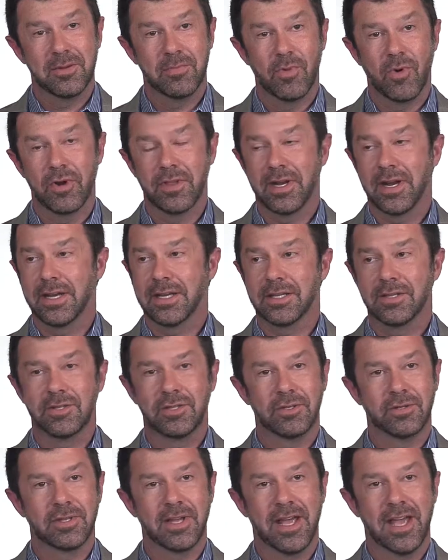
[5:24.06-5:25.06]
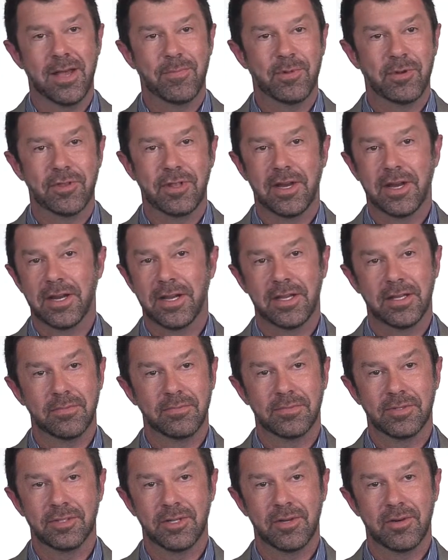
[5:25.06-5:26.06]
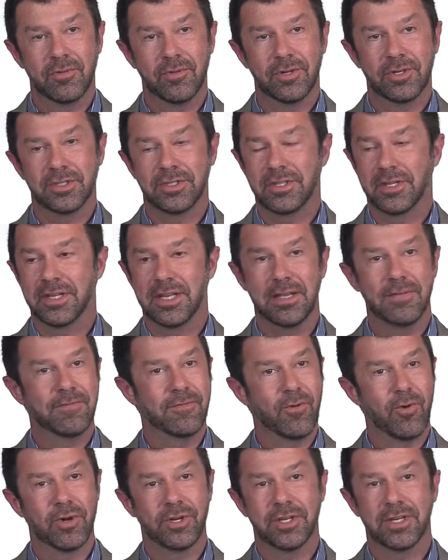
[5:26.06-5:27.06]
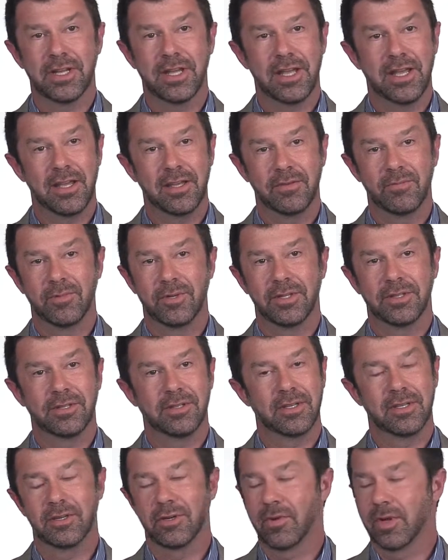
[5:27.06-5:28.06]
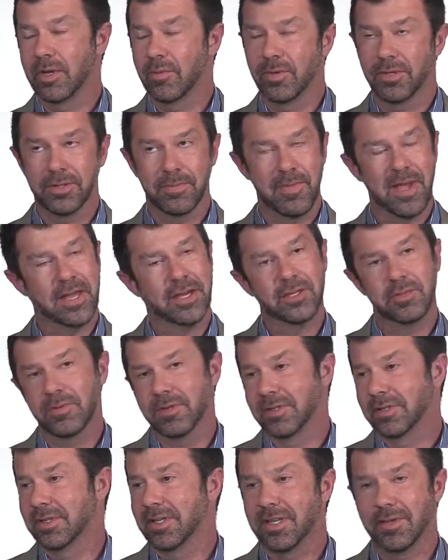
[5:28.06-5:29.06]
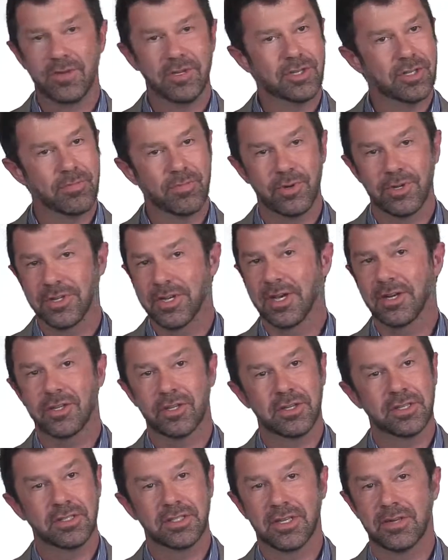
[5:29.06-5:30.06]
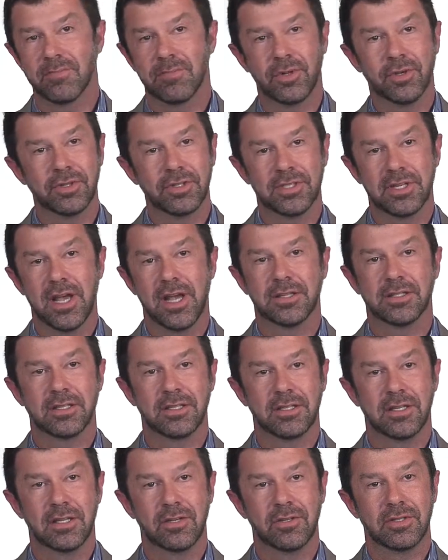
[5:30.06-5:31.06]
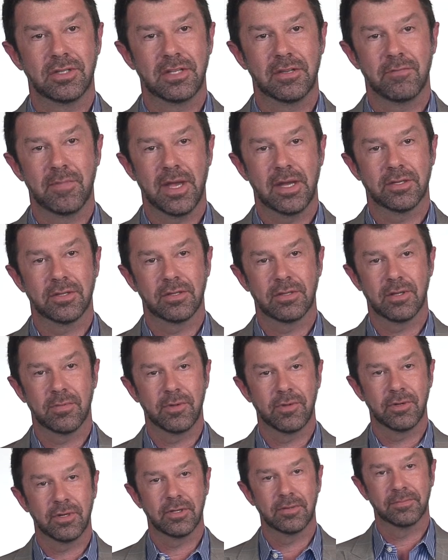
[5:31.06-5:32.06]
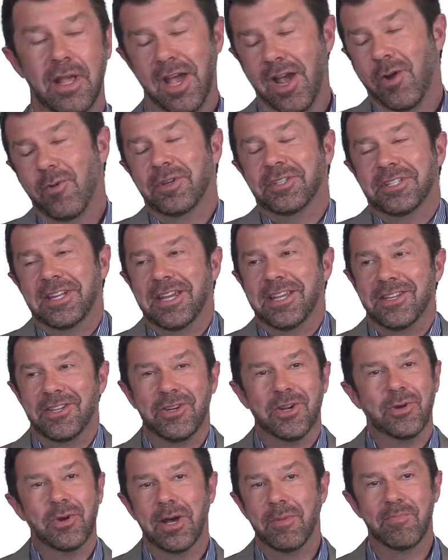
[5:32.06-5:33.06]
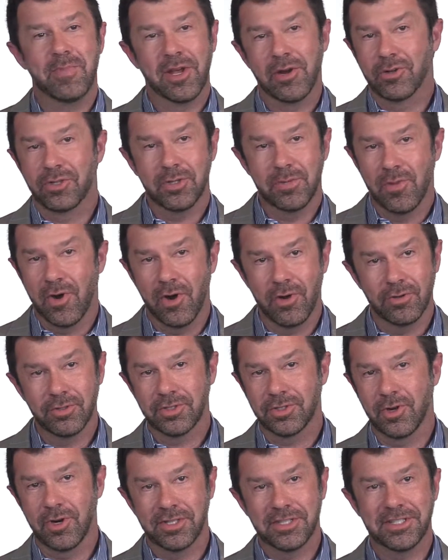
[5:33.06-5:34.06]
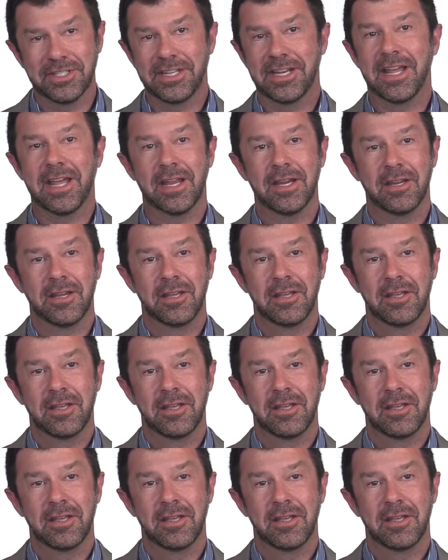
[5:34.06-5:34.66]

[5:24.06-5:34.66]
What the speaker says: The more that I can do, the happier that I am. So we're just going to keep forging ahead with Integrated Wealth Management and Kim and Jim Productions, and on both sides continue to give back to the community. I always say, a better tomorrow starts today.